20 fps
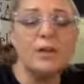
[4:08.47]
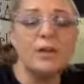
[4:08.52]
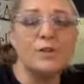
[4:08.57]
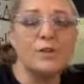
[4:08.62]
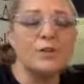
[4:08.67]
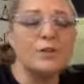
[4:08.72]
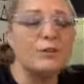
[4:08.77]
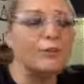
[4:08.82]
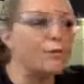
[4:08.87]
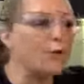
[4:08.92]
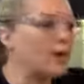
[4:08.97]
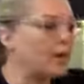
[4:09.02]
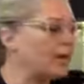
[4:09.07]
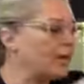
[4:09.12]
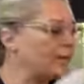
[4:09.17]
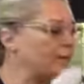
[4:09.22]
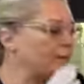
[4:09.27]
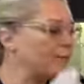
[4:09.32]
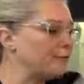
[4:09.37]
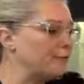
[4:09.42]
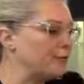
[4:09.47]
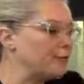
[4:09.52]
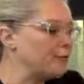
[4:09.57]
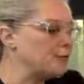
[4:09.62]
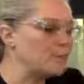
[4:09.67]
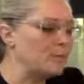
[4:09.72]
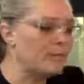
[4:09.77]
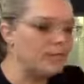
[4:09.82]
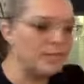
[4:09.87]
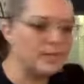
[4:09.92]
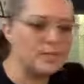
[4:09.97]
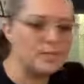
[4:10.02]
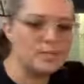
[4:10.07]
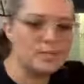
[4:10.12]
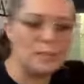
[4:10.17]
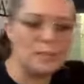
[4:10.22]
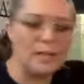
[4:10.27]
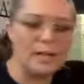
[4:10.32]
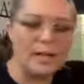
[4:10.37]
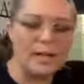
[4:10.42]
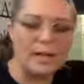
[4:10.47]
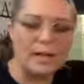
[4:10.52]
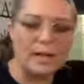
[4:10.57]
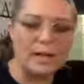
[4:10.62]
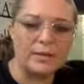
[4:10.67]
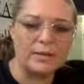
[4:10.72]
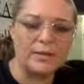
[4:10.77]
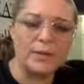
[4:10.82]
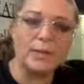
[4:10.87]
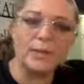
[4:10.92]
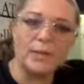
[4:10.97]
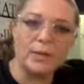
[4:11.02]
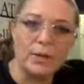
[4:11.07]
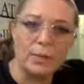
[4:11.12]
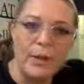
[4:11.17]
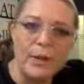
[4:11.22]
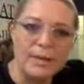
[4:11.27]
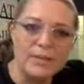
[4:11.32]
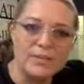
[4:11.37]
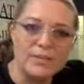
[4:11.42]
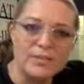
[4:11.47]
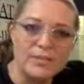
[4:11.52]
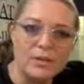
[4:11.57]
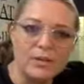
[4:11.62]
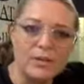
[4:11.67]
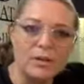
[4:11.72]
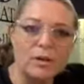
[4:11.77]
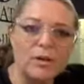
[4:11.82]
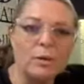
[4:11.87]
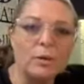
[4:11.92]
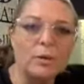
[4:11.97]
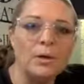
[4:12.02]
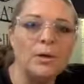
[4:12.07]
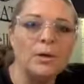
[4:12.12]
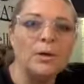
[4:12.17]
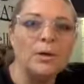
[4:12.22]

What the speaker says: So far I got the first one of this one, I got the clear wax video,